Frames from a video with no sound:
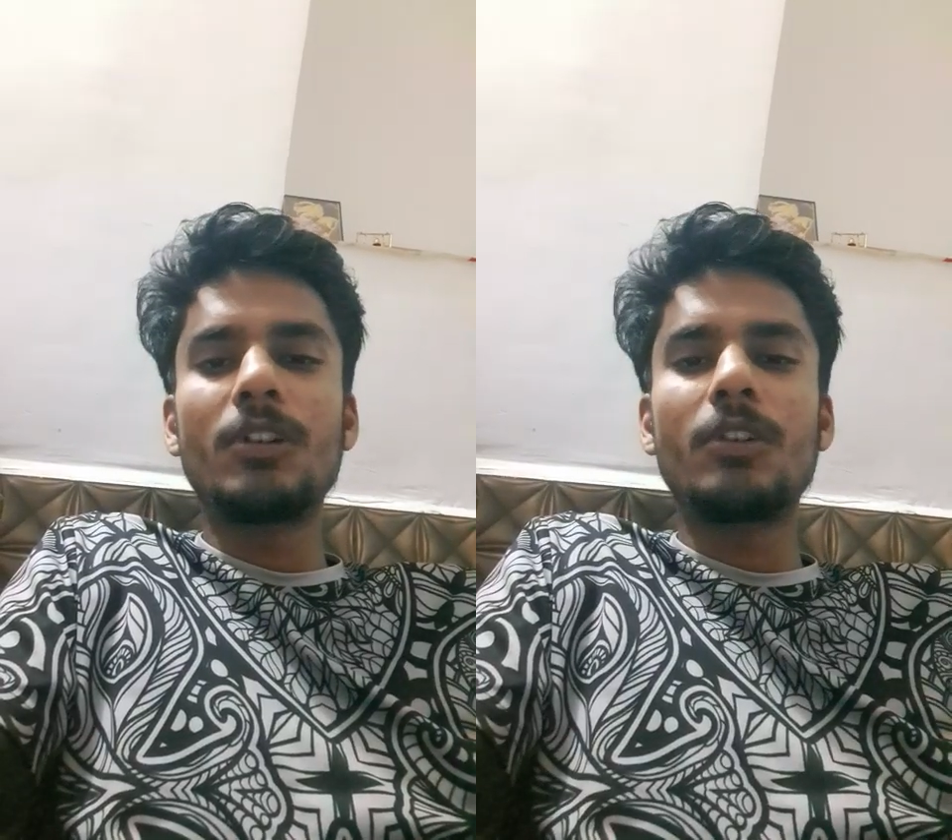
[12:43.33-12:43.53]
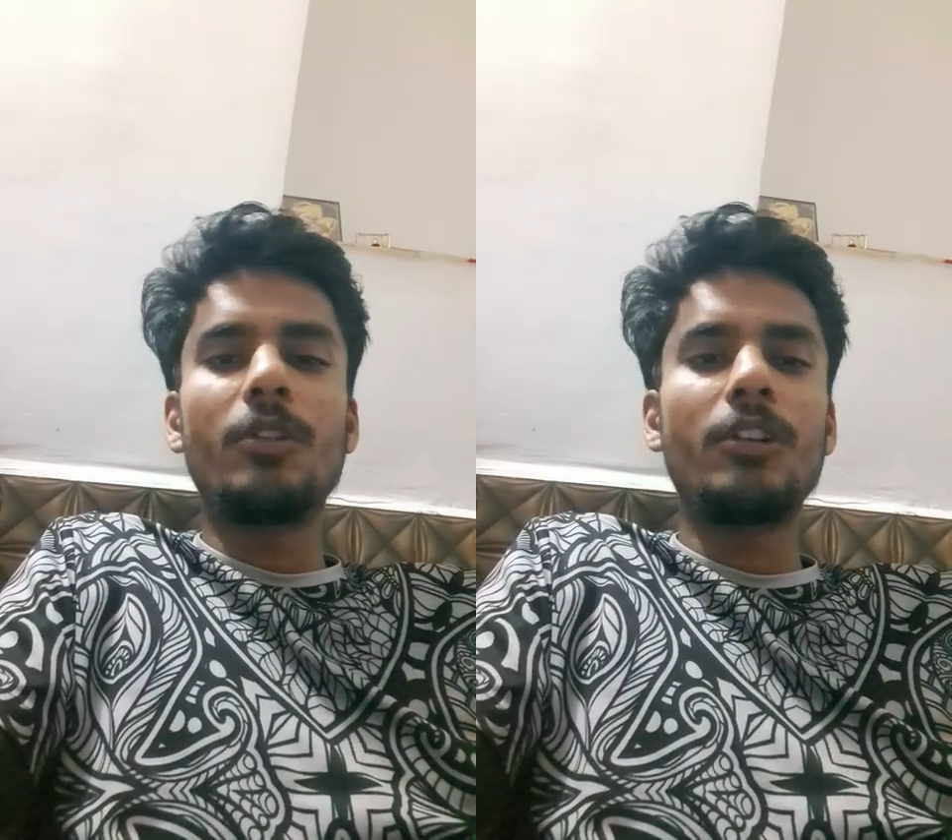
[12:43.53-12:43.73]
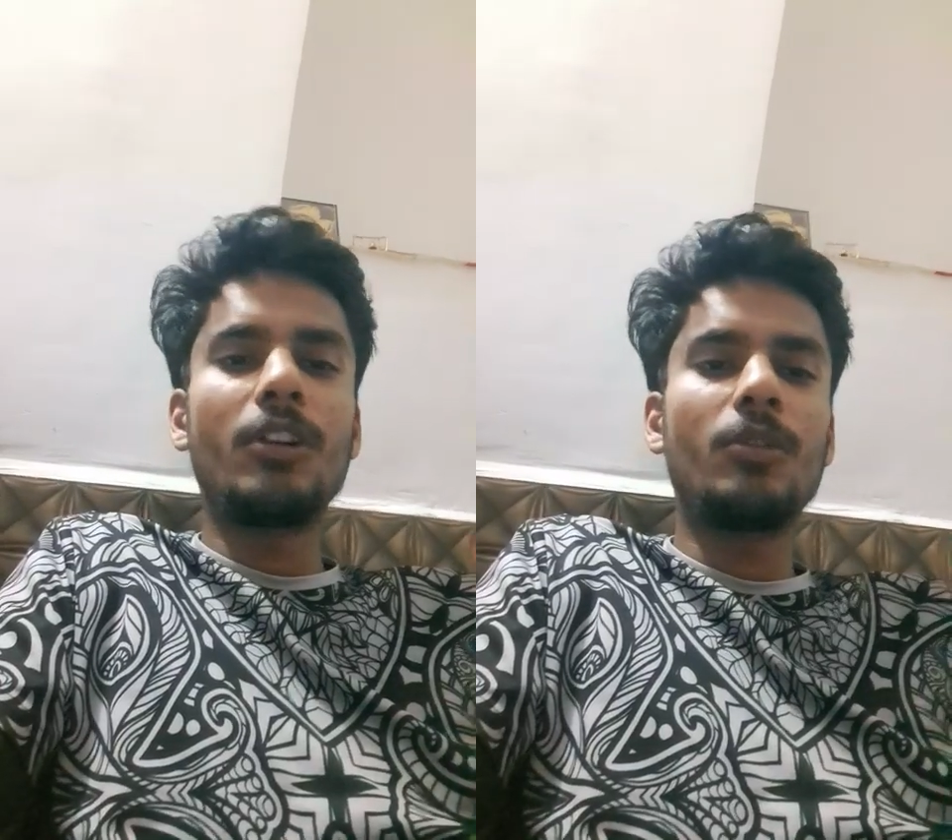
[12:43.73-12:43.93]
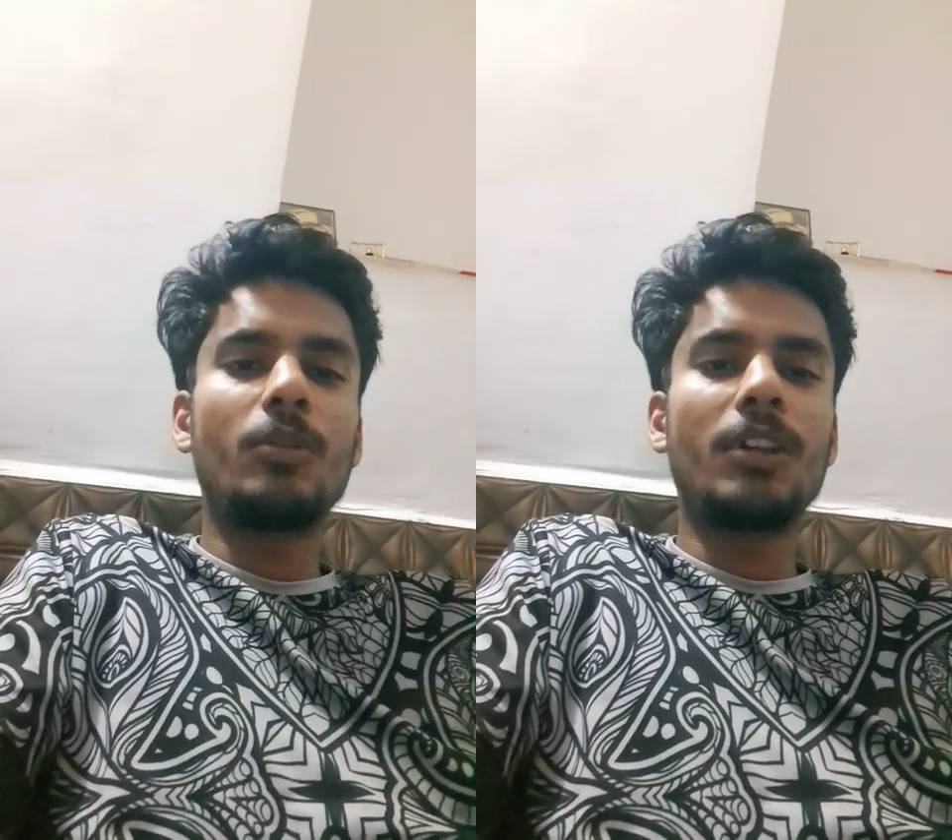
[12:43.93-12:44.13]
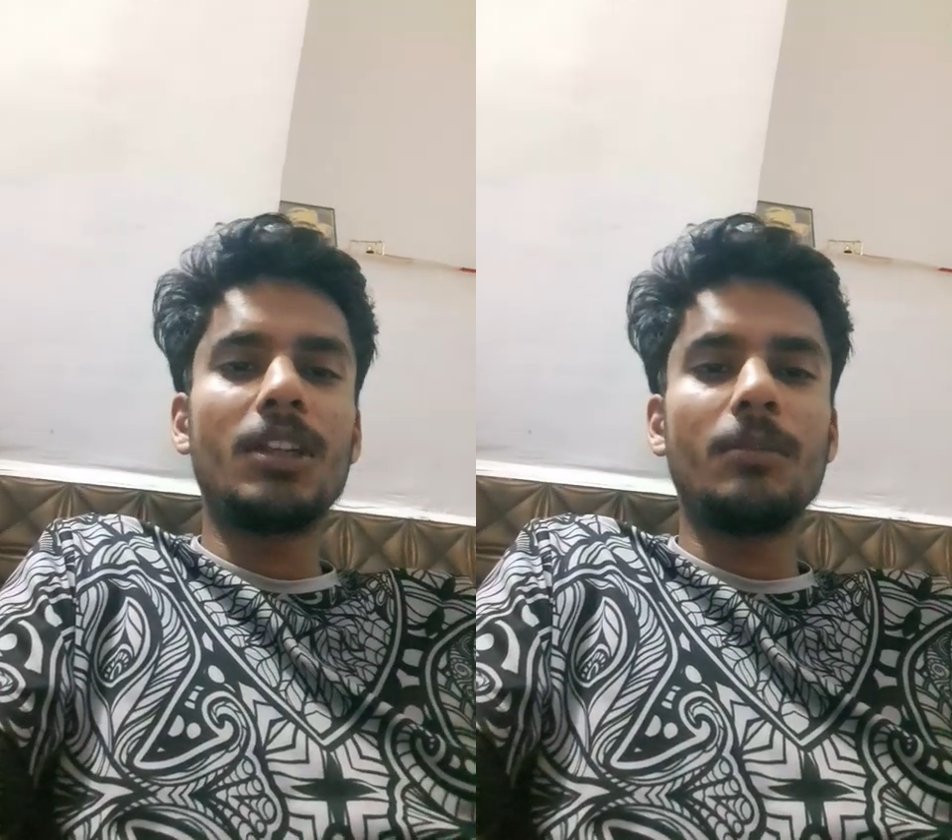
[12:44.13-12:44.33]
according to
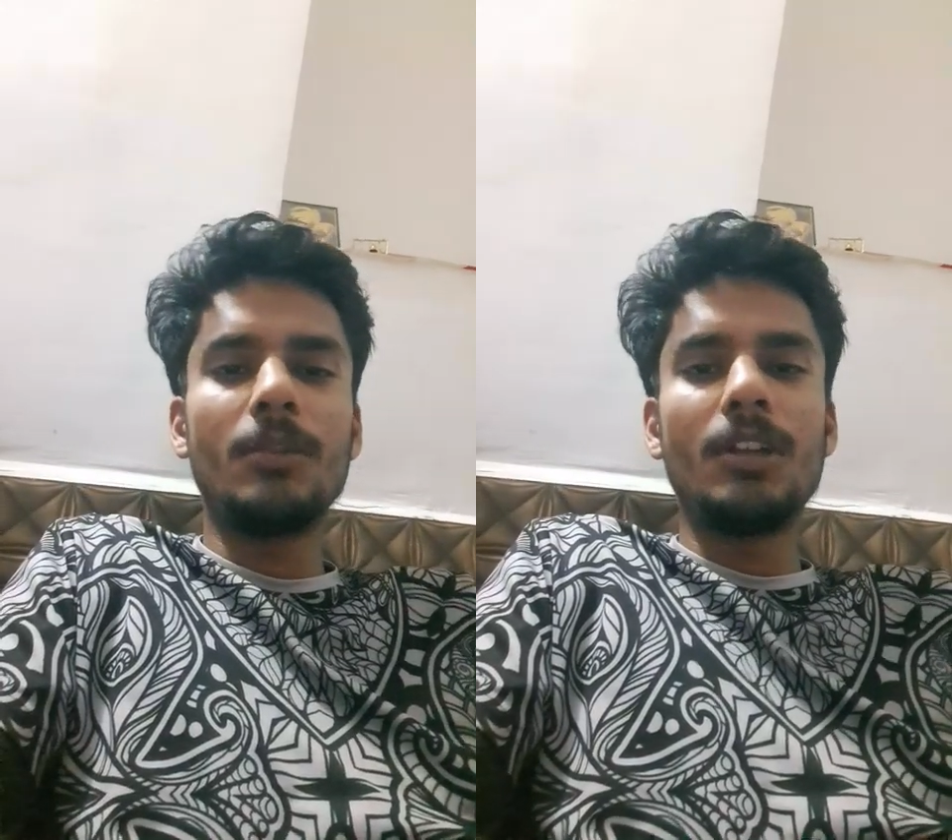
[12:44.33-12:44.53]
time.